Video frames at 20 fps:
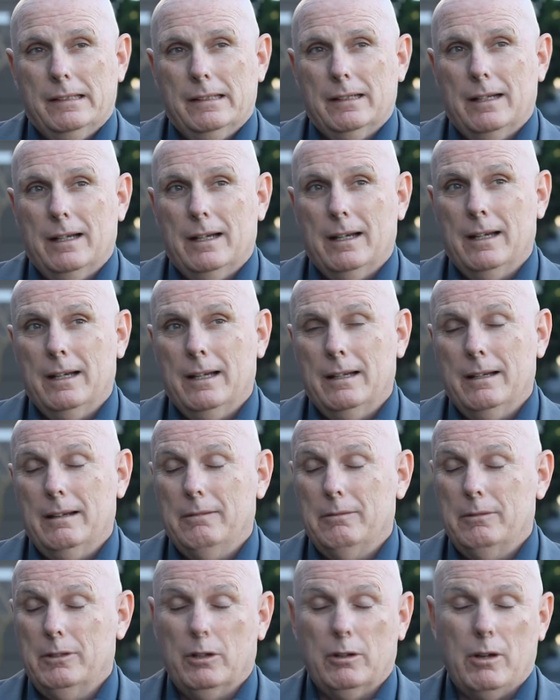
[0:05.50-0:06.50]
Well,
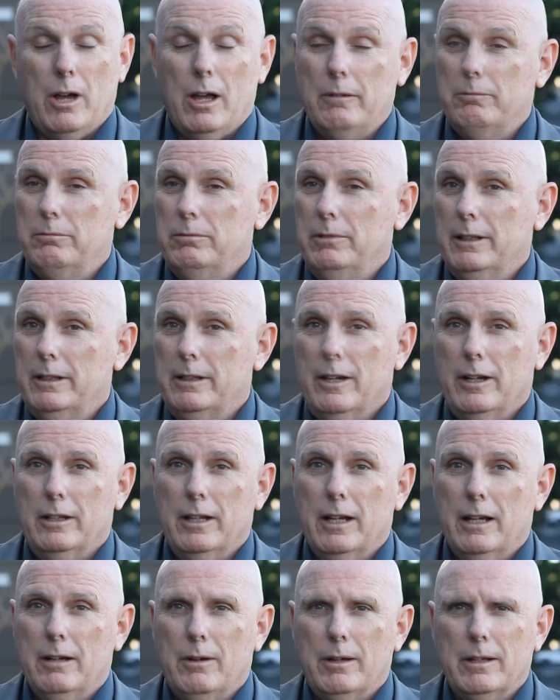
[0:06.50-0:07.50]
look, I really don't
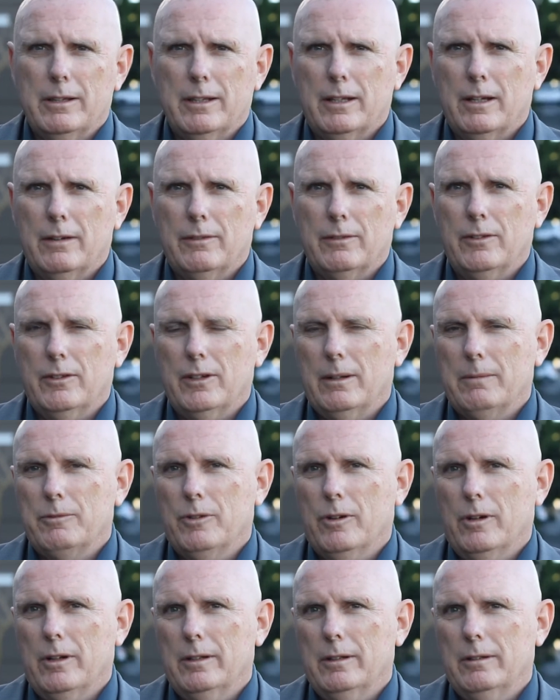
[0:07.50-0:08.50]
know. I think I've given up
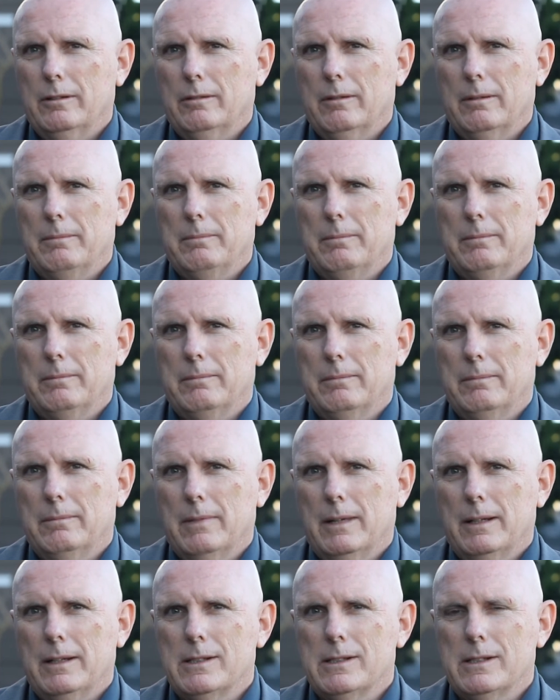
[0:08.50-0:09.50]
trying to
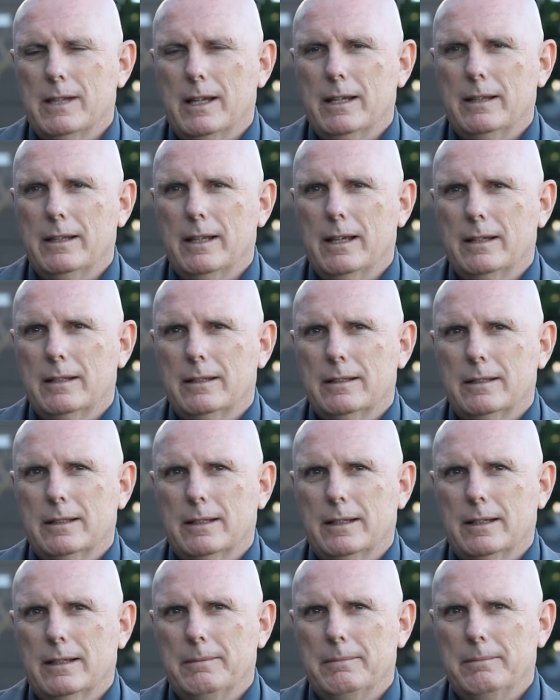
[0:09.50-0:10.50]
understand that.
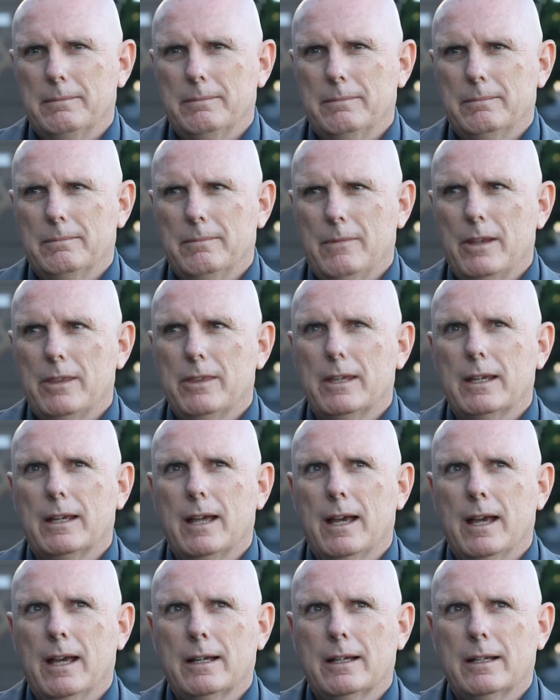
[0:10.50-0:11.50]
I think
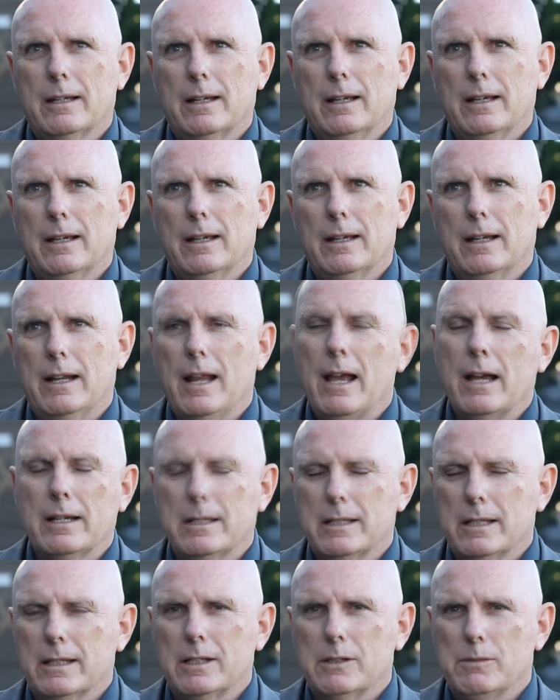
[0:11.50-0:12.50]
an
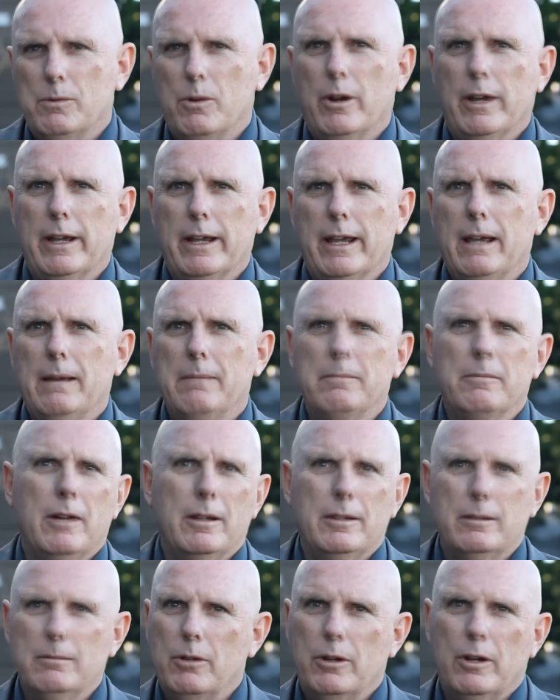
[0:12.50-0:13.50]
architect is what I am
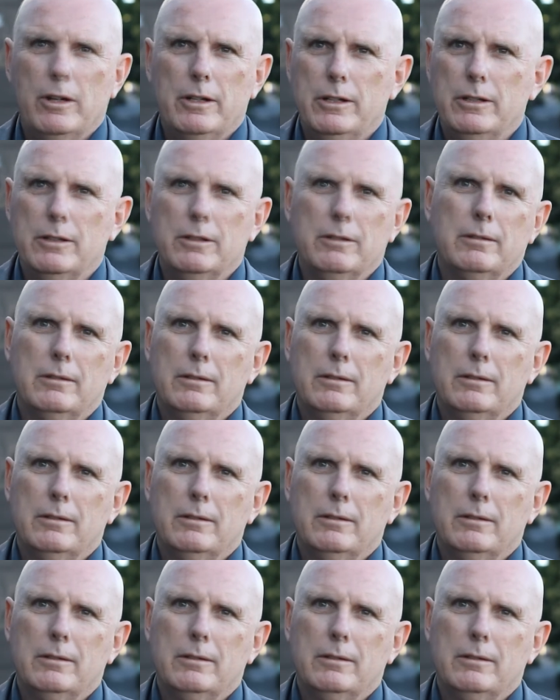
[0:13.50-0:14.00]
rather than what I do.